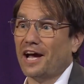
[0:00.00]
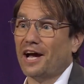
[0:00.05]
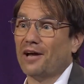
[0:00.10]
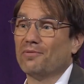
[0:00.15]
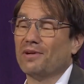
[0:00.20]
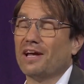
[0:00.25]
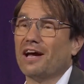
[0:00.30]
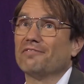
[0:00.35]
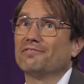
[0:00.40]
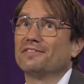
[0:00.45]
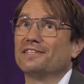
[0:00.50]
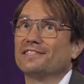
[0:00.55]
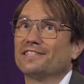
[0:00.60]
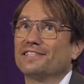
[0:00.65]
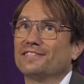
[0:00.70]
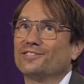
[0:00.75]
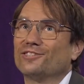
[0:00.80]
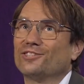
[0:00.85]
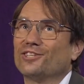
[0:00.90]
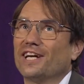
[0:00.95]
And we have this
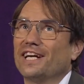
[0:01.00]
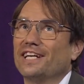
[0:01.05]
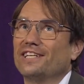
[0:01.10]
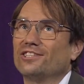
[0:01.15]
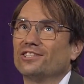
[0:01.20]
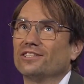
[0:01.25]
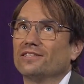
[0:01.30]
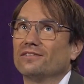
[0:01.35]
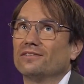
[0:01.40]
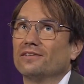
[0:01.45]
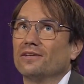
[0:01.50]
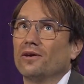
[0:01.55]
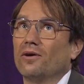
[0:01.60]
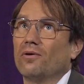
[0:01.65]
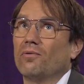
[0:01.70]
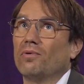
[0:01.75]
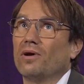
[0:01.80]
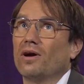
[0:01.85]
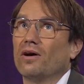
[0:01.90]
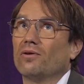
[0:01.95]
exchange, and
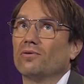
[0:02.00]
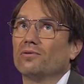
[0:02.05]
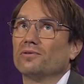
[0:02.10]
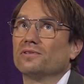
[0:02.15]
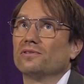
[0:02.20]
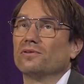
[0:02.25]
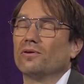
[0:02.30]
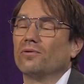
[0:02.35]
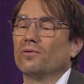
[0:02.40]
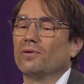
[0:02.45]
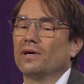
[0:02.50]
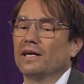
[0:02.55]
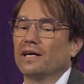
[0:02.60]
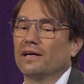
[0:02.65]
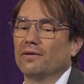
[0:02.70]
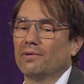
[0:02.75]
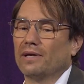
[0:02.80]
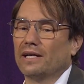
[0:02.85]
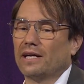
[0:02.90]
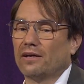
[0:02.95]
we are also,
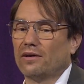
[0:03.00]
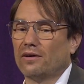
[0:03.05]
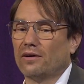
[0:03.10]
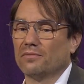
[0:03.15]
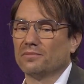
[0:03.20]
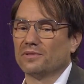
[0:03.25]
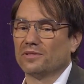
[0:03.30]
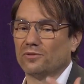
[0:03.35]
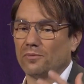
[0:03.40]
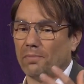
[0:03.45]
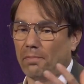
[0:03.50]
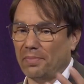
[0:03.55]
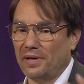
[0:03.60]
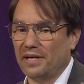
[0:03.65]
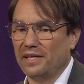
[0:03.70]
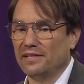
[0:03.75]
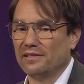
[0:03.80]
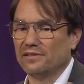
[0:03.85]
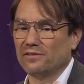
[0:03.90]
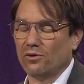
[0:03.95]
when it comes to
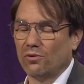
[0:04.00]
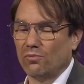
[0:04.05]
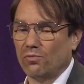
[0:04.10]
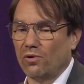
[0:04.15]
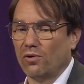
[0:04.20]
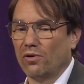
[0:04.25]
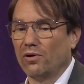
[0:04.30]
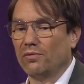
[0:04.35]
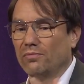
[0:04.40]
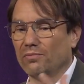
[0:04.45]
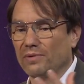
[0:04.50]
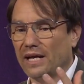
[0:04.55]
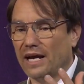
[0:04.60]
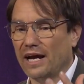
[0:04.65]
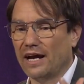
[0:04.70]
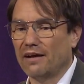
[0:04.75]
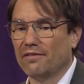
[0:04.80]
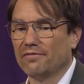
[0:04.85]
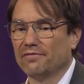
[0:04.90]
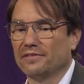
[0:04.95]
peace or war, we
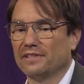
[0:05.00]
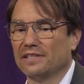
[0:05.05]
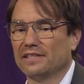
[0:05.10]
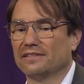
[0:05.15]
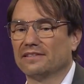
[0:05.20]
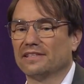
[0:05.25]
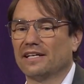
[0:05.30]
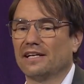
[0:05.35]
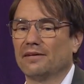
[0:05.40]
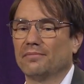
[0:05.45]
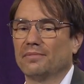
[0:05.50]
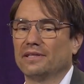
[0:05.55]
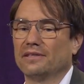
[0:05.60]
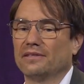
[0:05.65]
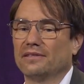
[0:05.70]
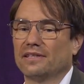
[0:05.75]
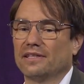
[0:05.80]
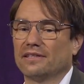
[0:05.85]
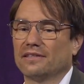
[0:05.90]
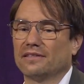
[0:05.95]
have this
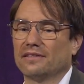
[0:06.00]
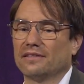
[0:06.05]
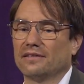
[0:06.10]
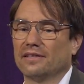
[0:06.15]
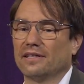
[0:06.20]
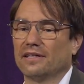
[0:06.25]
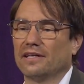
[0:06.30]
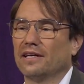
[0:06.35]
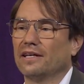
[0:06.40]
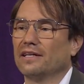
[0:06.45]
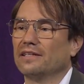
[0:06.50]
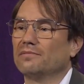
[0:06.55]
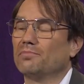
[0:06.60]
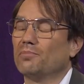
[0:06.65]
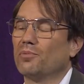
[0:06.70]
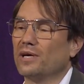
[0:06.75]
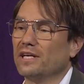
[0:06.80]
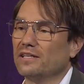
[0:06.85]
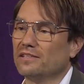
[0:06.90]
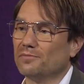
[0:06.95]
element that it
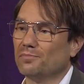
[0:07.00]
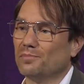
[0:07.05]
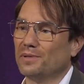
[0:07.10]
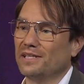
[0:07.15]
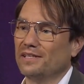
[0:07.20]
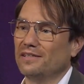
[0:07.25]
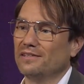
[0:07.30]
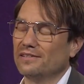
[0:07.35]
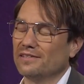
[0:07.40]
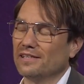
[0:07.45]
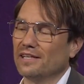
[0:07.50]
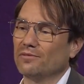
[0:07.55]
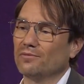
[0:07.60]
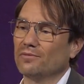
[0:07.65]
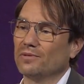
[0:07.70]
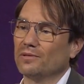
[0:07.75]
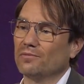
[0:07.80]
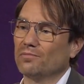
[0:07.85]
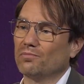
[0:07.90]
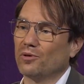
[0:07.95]
brings peace and
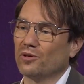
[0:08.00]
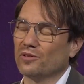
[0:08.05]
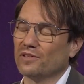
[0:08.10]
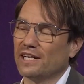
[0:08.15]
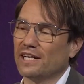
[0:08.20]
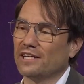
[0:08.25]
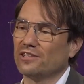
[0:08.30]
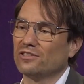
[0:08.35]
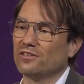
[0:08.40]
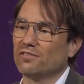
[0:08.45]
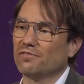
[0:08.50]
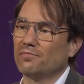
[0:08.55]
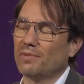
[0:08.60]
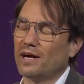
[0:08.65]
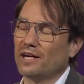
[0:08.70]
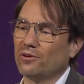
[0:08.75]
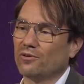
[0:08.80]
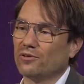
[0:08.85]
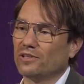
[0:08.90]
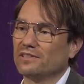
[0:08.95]
protection of
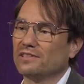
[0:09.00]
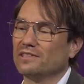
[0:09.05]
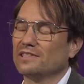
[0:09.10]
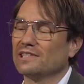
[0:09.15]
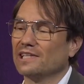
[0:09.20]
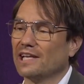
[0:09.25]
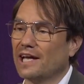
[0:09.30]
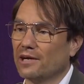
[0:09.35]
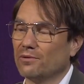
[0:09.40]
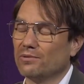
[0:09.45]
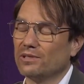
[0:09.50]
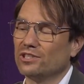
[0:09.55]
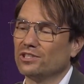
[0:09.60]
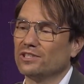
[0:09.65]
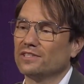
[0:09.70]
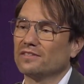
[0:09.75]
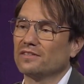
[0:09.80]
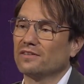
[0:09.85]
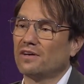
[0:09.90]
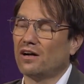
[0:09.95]
minorities,
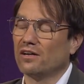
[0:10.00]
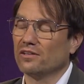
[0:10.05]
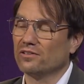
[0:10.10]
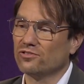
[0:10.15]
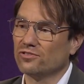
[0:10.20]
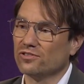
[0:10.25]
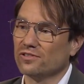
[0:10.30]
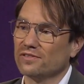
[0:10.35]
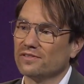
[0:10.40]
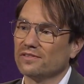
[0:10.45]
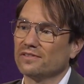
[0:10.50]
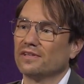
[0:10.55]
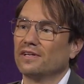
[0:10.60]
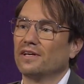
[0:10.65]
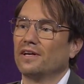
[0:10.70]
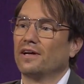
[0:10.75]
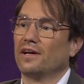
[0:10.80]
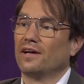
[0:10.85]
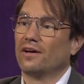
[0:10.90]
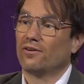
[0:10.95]
languages, cultures,
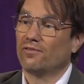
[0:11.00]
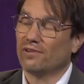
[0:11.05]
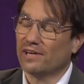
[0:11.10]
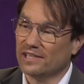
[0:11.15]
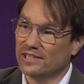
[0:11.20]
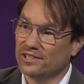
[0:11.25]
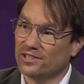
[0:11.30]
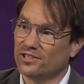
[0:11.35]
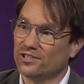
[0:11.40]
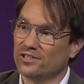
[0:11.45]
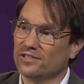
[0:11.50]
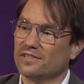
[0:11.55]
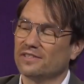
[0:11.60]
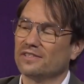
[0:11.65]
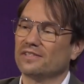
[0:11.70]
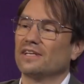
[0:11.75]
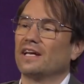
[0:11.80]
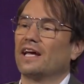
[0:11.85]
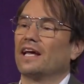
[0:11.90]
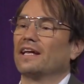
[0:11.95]
religions.